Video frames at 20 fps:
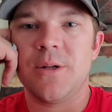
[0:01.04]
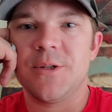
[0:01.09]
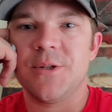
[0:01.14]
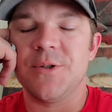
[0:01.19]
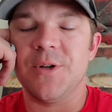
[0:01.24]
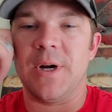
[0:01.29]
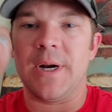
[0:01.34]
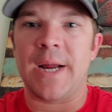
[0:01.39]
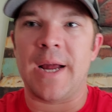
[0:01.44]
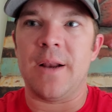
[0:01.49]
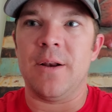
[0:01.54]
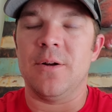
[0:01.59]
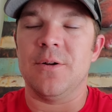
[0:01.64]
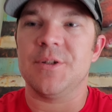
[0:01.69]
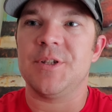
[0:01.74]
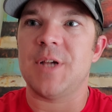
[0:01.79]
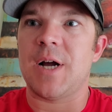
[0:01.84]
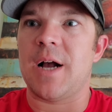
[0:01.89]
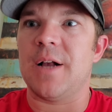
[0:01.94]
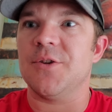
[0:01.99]
So I got a little
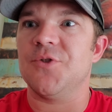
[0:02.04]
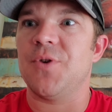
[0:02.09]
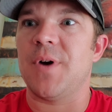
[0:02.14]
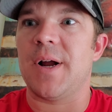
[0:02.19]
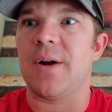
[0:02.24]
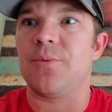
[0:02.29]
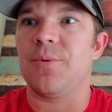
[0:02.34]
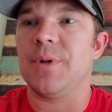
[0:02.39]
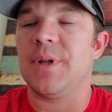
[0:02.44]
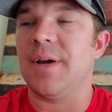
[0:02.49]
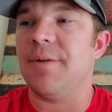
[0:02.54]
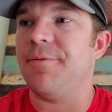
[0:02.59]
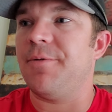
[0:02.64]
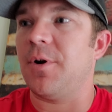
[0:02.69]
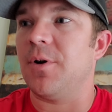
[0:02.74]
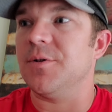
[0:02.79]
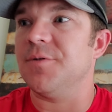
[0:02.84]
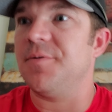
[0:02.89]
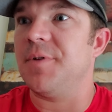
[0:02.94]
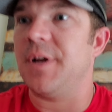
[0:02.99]
sidetracked with that
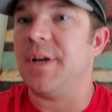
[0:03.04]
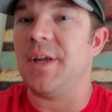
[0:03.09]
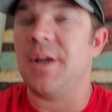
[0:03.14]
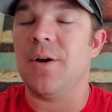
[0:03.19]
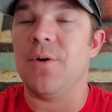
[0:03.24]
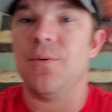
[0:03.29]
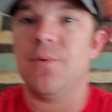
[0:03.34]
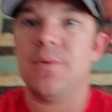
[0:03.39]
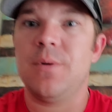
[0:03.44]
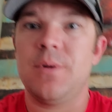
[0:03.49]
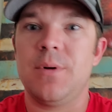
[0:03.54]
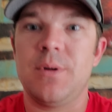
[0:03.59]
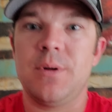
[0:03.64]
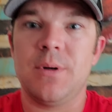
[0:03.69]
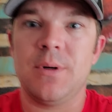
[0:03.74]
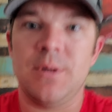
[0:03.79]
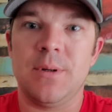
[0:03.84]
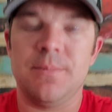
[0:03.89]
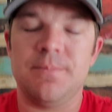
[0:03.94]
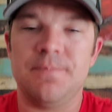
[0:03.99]
first video.
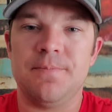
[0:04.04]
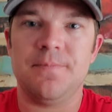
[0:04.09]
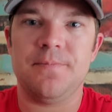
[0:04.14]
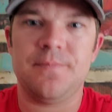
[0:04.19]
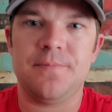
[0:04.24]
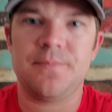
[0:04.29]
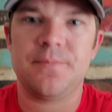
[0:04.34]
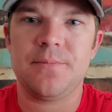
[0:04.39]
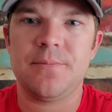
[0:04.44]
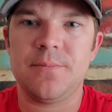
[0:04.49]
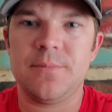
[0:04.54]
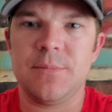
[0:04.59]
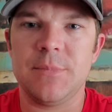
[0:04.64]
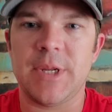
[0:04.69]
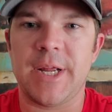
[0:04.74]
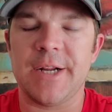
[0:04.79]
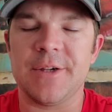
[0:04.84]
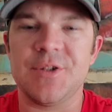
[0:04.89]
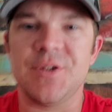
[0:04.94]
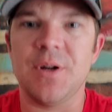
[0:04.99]
A
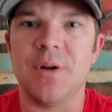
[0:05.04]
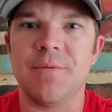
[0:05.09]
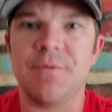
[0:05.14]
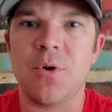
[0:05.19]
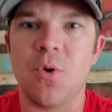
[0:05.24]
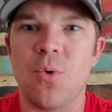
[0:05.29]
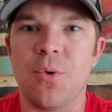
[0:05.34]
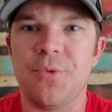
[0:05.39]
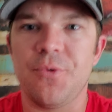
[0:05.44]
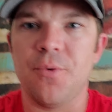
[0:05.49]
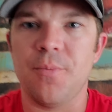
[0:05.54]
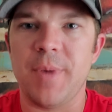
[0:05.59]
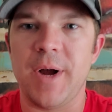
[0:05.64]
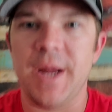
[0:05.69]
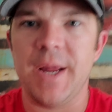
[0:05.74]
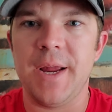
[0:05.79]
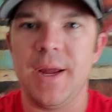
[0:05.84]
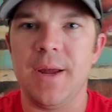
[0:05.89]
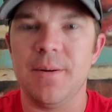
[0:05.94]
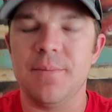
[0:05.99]
lot of stuff going through my
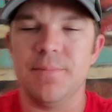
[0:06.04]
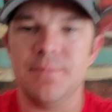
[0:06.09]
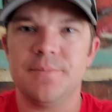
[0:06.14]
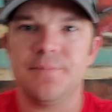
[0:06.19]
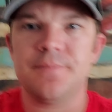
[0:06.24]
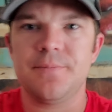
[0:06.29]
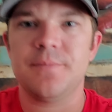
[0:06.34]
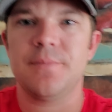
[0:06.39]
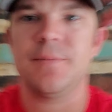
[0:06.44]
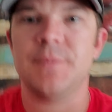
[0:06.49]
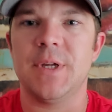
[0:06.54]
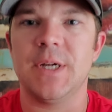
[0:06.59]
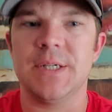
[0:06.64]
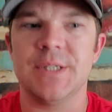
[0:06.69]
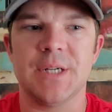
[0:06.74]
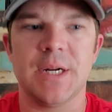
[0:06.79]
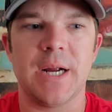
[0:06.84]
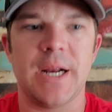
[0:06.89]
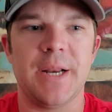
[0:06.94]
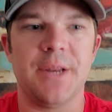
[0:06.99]
head, things
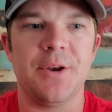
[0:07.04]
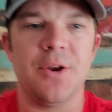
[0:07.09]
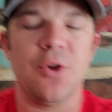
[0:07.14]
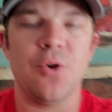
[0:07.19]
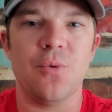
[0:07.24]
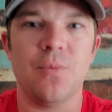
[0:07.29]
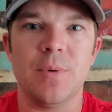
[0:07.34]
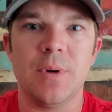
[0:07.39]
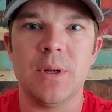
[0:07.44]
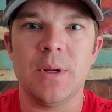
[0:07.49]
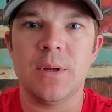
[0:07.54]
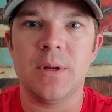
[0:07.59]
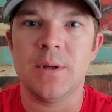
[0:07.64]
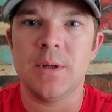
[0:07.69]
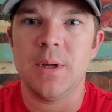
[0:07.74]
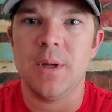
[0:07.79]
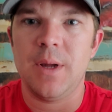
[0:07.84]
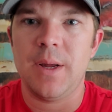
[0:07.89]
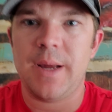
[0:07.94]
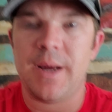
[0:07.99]
I got to do
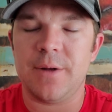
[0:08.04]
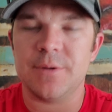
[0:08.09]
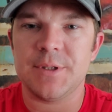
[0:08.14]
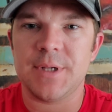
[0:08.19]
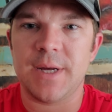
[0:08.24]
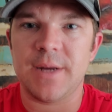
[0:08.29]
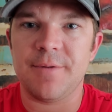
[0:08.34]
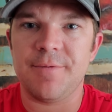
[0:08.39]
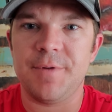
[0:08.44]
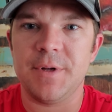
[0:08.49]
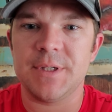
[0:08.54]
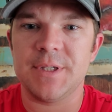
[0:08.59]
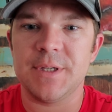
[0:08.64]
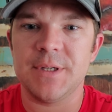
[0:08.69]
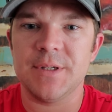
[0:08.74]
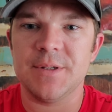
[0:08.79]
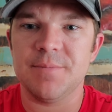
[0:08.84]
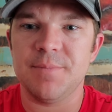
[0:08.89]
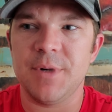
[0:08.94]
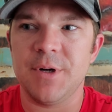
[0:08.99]
outside of fixing
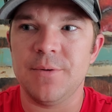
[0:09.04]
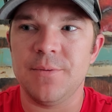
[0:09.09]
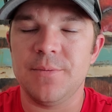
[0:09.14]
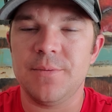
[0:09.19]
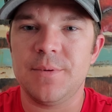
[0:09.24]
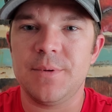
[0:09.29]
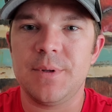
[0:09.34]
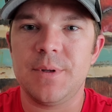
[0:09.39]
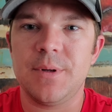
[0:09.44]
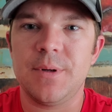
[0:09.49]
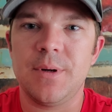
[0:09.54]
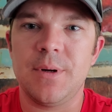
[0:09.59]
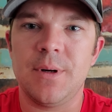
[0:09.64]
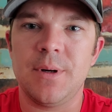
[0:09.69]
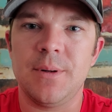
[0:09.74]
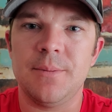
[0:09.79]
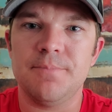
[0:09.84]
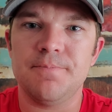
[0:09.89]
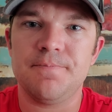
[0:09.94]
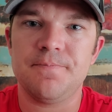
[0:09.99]
this boat.
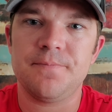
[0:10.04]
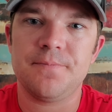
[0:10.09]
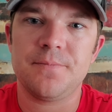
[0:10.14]
I